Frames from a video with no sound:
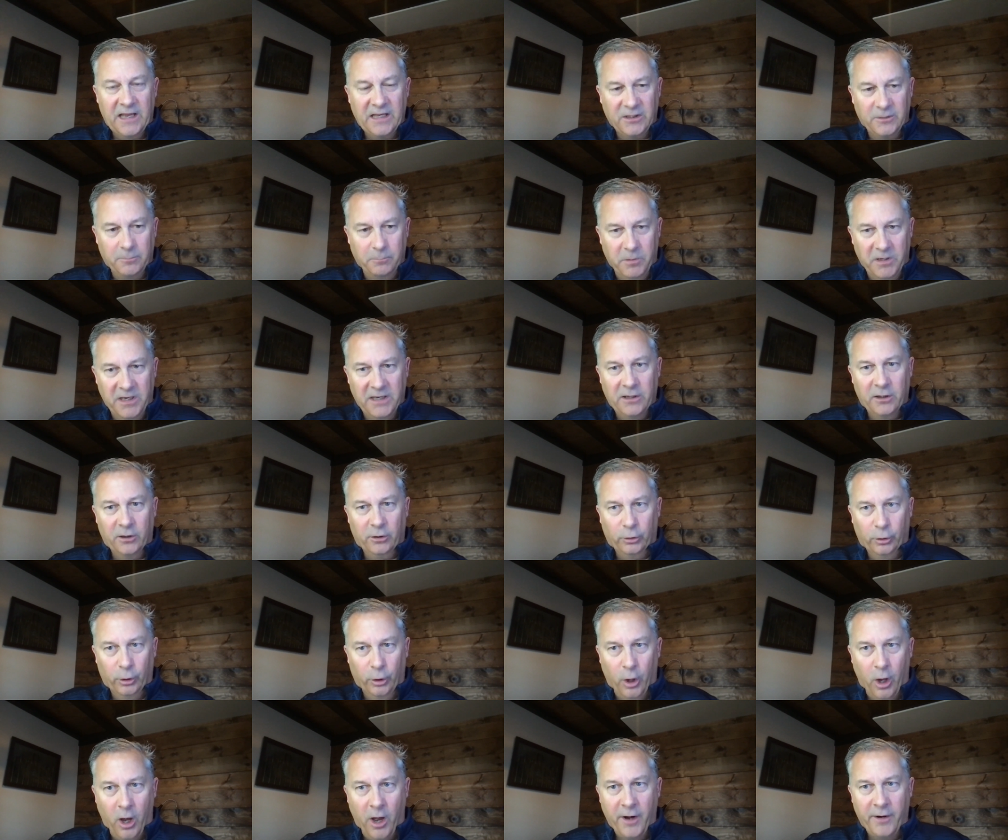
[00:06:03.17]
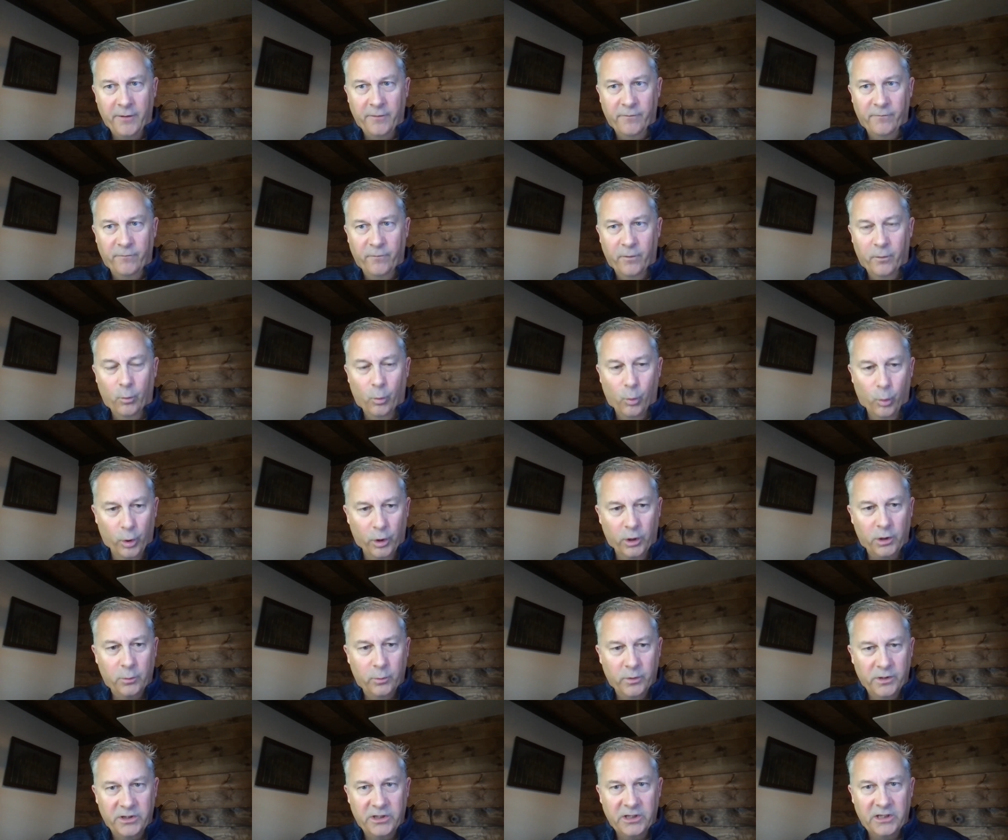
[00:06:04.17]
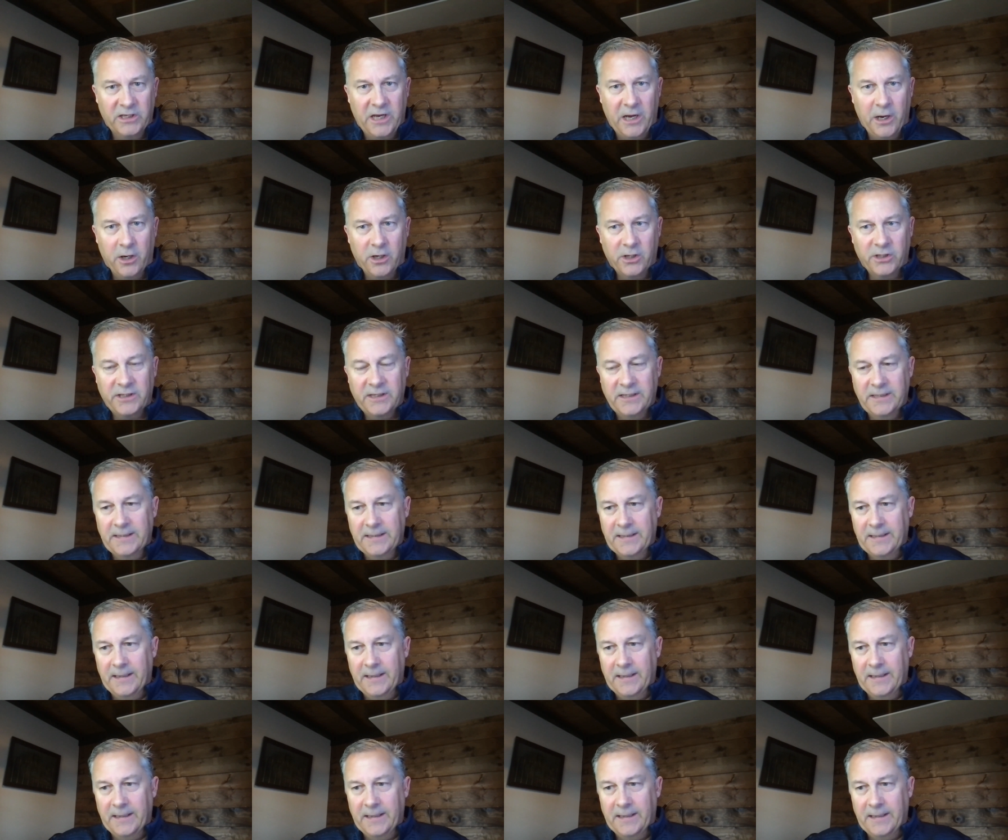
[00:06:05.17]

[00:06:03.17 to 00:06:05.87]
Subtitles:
has been a lot of work with the carriers.